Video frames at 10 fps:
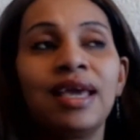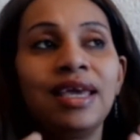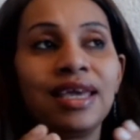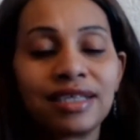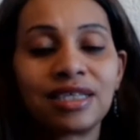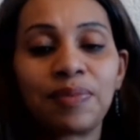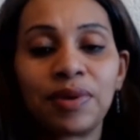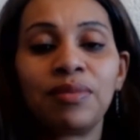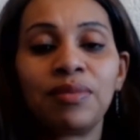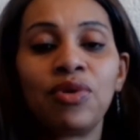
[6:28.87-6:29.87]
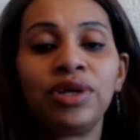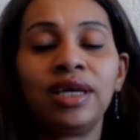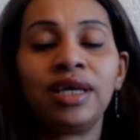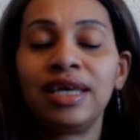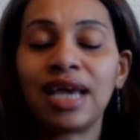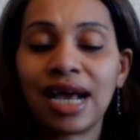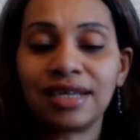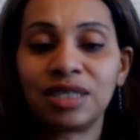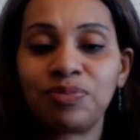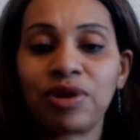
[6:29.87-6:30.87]
He gets up in the morning. He has
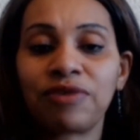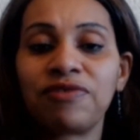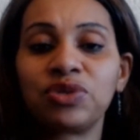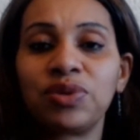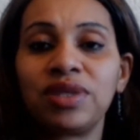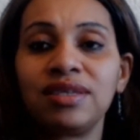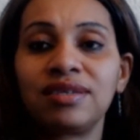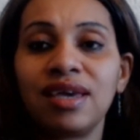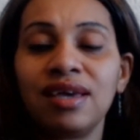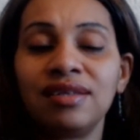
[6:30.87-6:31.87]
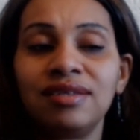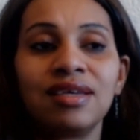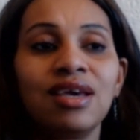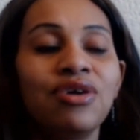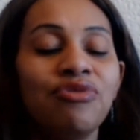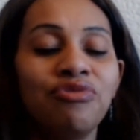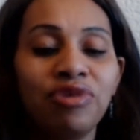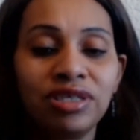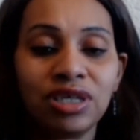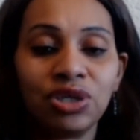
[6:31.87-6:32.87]
his breakfast with his kids,
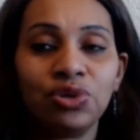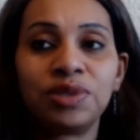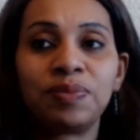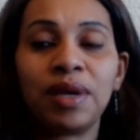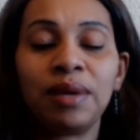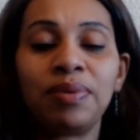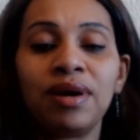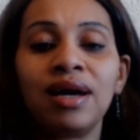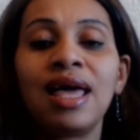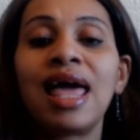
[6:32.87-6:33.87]
reads a newspaper,